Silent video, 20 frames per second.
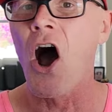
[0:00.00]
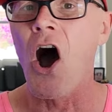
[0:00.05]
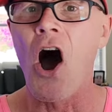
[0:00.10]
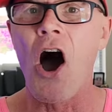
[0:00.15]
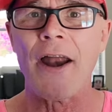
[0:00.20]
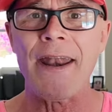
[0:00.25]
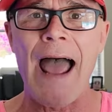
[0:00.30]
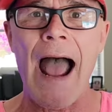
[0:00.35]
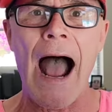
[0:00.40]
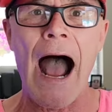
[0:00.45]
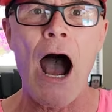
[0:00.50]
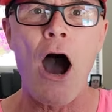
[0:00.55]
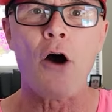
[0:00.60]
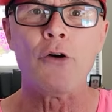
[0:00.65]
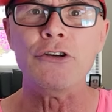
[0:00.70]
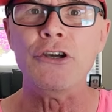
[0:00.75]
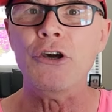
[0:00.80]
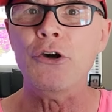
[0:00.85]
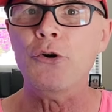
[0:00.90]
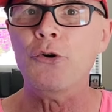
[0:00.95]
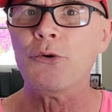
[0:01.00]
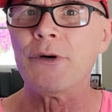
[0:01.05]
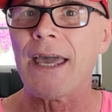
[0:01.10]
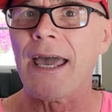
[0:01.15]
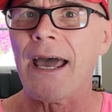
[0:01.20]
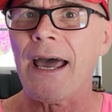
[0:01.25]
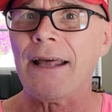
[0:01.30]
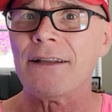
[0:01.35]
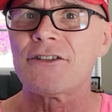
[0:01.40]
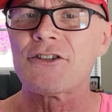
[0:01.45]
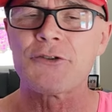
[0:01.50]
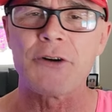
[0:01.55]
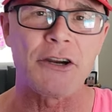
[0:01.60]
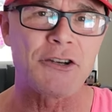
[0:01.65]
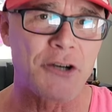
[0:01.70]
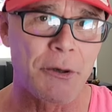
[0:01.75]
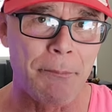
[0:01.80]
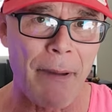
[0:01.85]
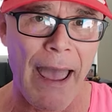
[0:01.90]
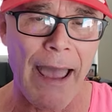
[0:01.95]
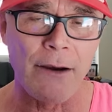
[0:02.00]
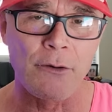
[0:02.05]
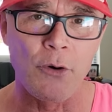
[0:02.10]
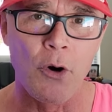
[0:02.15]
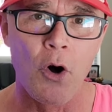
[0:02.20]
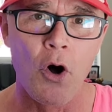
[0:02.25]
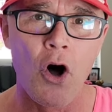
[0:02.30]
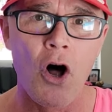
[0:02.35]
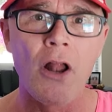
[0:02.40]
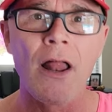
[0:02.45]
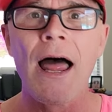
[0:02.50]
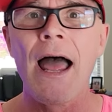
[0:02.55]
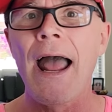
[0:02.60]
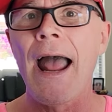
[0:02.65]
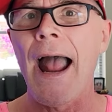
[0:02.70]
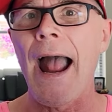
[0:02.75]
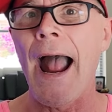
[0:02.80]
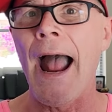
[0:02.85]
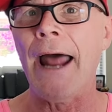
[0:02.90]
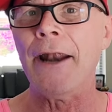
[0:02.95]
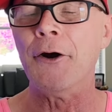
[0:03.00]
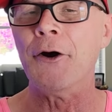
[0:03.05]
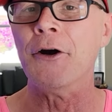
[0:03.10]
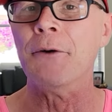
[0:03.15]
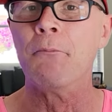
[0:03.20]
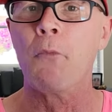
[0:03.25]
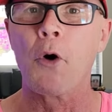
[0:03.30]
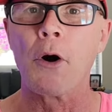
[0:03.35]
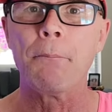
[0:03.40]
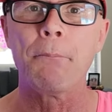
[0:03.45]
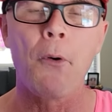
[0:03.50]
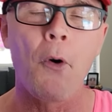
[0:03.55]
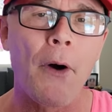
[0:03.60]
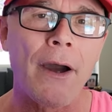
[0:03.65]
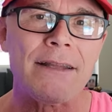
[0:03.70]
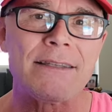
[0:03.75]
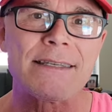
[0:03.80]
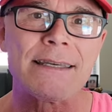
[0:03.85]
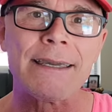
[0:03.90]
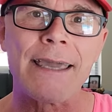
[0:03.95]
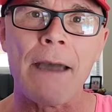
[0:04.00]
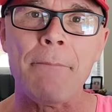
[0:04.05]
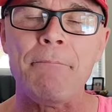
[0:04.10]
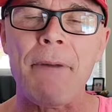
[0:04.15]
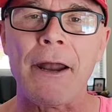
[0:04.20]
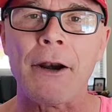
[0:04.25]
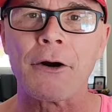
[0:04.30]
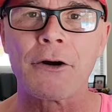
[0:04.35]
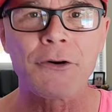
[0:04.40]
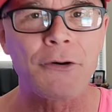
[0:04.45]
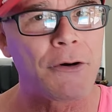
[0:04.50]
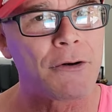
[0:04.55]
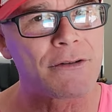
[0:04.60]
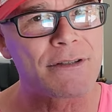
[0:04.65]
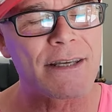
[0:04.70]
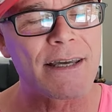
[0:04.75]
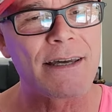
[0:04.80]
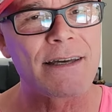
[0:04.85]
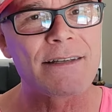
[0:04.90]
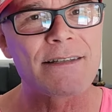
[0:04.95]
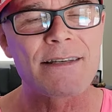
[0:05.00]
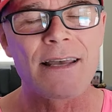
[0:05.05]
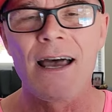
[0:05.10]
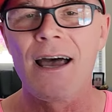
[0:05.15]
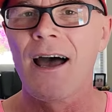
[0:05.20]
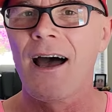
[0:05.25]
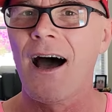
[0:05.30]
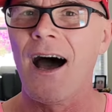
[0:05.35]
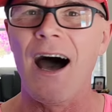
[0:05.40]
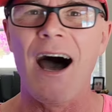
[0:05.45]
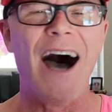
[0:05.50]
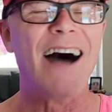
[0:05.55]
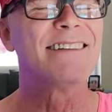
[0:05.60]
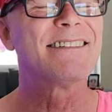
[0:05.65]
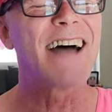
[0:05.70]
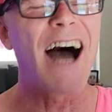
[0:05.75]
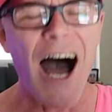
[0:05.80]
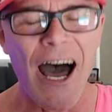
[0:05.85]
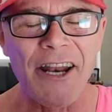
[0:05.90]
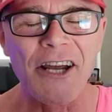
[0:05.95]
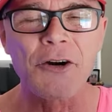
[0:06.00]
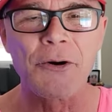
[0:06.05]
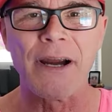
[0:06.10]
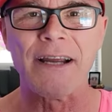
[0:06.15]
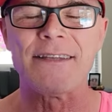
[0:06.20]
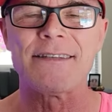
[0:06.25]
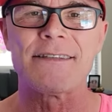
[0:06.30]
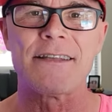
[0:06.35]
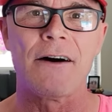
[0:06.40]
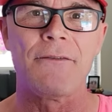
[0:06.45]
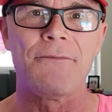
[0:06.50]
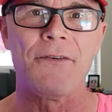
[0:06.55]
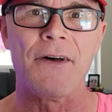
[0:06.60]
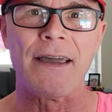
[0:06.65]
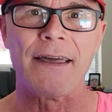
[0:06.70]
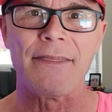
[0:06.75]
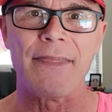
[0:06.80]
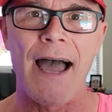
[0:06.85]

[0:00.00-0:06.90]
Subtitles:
on how you can stretch your bankroll and earn more points and get better cruises, a ton of great stuff like